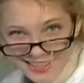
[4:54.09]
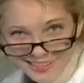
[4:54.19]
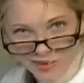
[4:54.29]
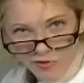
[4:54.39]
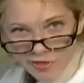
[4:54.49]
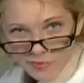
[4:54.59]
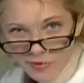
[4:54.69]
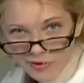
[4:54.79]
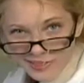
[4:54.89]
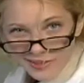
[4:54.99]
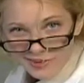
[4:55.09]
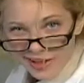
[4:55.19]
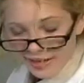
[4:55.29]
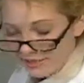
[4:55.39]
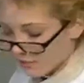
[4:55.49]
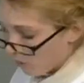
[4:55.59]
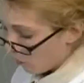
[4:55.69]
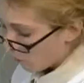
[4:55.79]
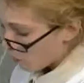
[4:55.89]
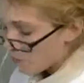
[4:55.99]
is Orthoporus ornatus,
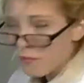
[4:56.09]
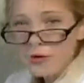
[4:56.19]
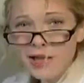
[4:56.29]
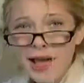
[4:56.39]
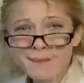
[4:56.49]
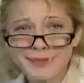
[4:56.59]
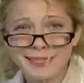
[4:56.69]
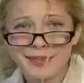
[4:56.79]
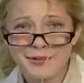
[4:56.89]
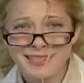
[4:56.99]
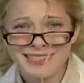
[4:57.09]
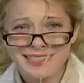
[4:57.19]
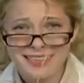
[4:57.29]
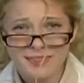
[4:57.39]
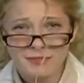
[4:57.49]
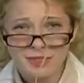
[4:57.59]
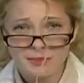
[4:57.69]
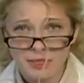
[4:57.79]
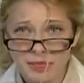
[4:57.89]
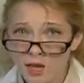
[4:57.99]
or more commonly known as the desert
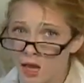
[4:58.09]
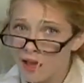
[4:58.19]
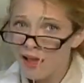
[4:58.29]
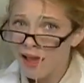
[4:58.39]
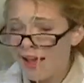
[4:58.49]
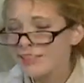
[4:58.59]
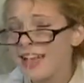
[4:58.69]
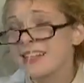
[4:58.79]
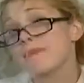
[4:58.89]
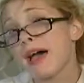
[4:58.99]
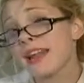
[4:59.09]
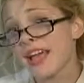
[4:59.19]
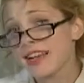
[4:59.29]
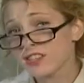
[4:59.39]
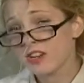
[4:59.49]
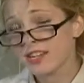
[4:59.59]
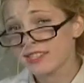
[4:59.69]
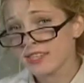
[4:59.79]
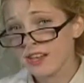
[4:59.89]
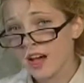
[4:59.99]
millipede. Unlike the Madagascar
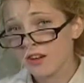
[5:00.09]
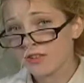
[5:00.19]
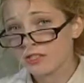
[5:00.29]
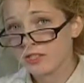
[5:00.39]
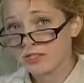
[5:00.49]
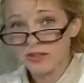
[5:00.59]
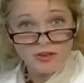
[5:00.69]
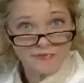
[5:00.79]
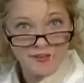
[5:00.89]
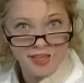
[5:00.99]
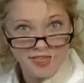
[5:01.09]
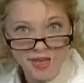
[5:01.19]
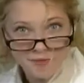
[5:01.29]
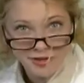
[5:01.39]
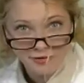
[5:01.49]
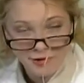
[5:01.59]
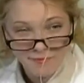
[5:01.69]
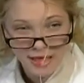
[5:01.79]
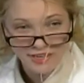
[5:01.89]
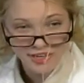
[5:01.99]
hissing cockroaches, you could find them in your
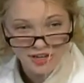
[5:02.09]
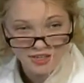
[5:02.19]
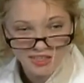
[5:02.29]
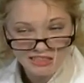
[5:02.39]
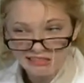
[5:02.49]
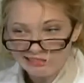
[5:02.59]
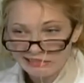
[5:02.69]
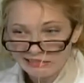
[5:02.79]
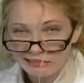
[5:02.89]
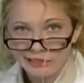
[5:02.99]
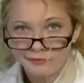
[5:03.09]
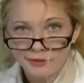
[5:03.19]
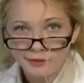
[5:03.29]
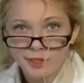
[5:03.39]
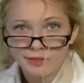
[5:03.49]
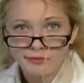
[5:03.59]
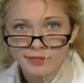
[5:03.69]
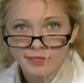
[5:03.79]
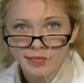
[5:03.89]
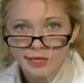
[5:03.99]
own backyard. If you lived in